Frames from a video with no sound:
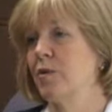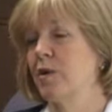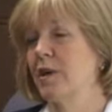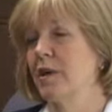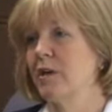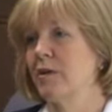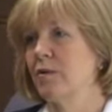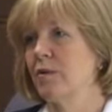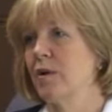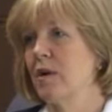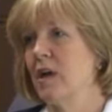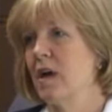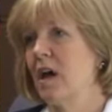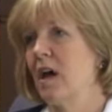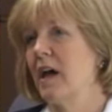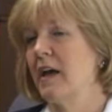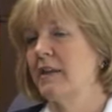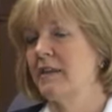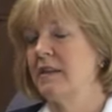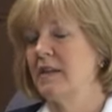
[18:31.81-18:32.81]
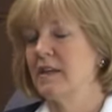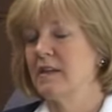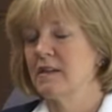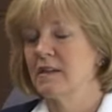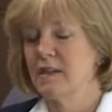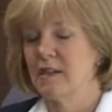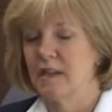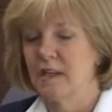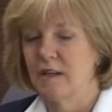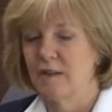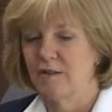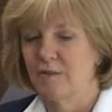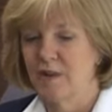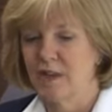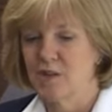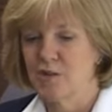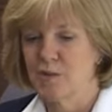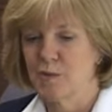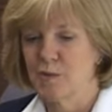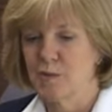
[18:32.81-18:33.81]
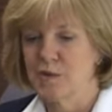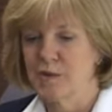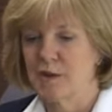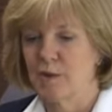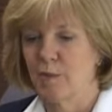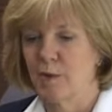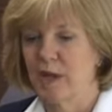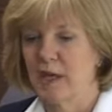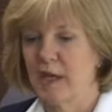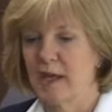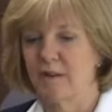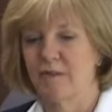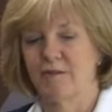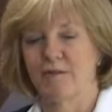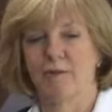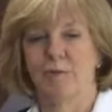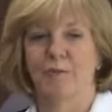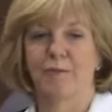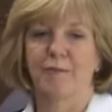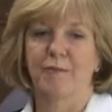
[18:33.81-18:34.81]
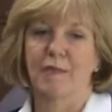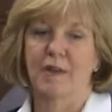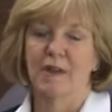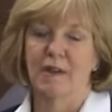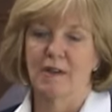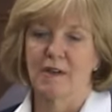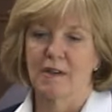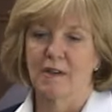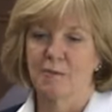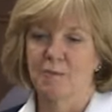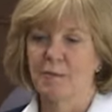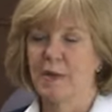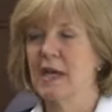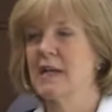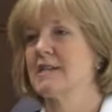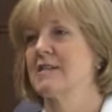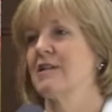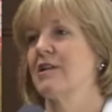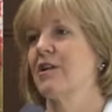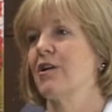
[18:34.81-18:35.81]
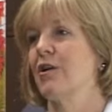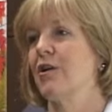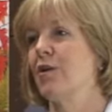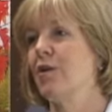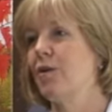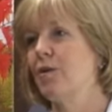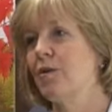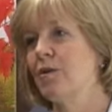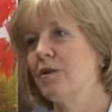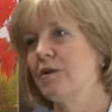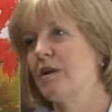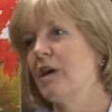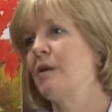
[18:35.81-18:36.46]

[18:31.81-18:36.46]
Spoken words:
for you. I think the vegetables that we get from Mexico,